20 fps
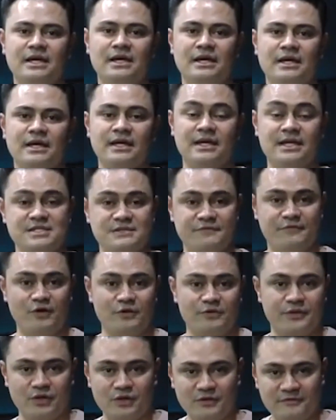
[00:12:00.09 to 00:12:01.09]
He has
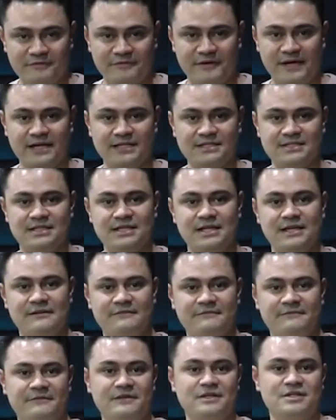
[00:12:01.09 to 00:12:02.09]
fought the good fight,
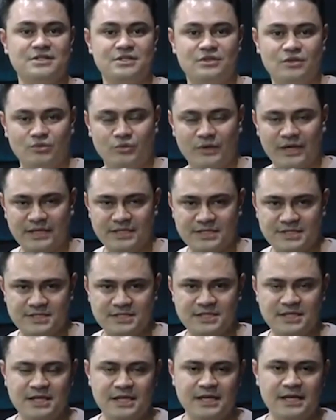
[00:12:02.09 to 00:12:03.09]
finished the
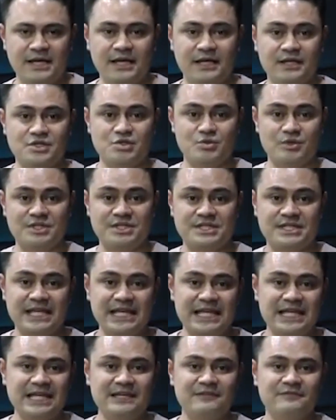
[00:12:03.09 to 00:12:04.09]
race, and has
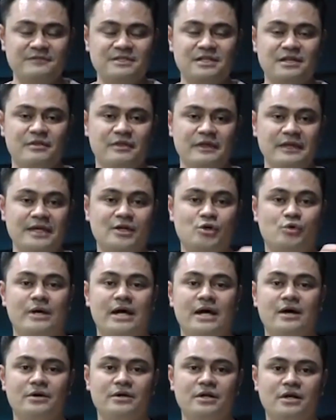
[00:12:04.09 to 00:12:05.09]
received the
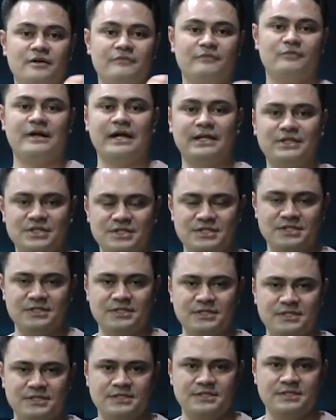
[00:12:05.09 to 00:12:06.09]
crown of
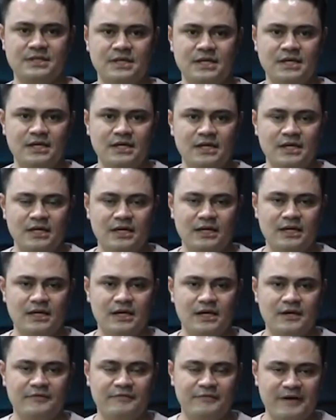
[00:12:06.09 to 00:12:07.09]
righteousness.
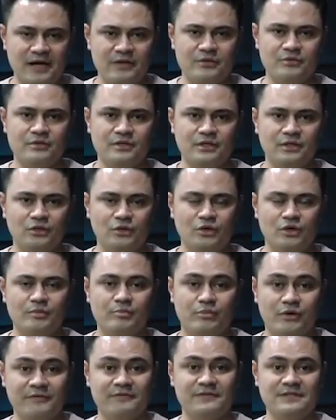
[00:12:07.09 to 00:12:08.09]
Our Father in the
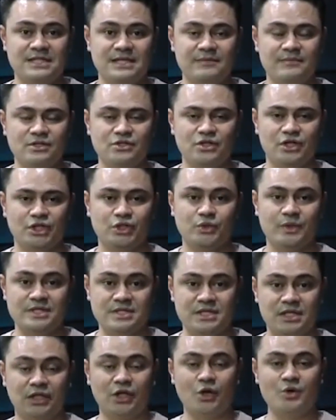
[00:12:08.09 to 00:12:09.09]
Lord, Prophet TB Joshua,
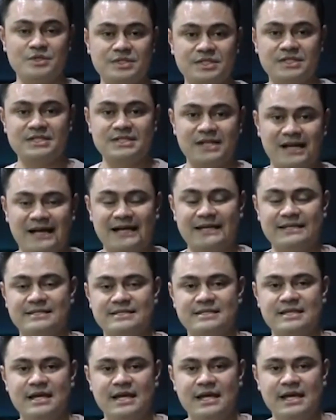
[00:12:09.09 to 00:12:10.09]
has closed his
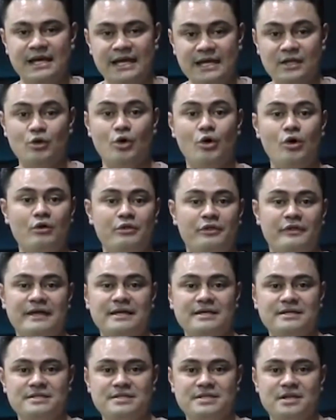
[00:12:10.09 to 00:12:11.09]
eyes in all
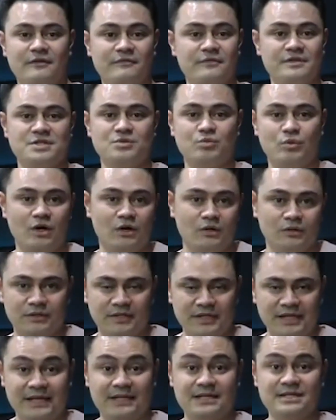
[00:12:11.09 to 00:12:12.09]
things of this
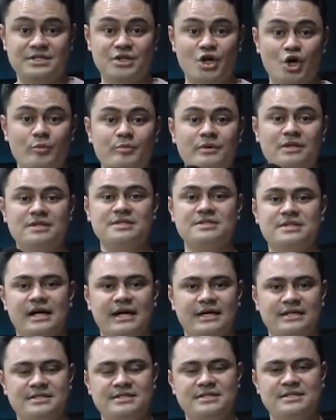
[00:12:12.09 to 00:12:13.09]
world, and he has opened his
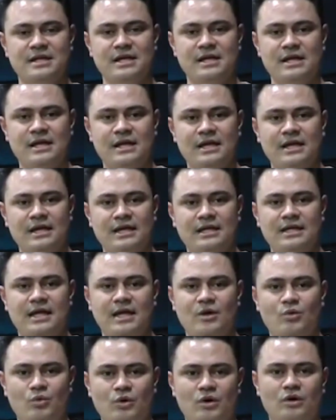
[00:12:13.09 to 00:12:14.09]
eyes in
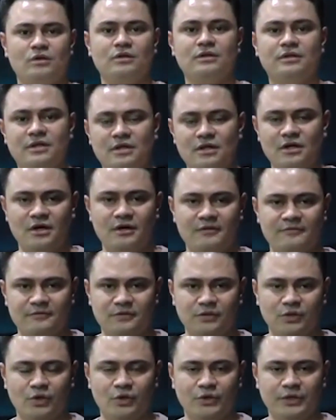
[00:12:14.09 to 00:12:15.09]
a world
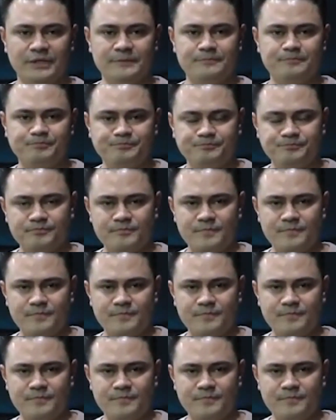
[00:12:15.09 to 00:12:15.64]
of glory.